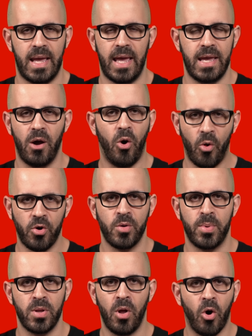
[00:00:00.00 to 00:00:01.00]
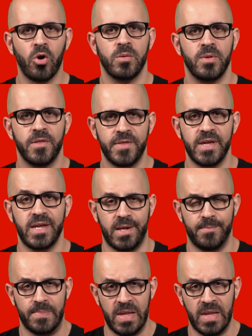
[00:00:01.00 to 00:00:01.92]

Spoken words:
a horrible, horrible thing.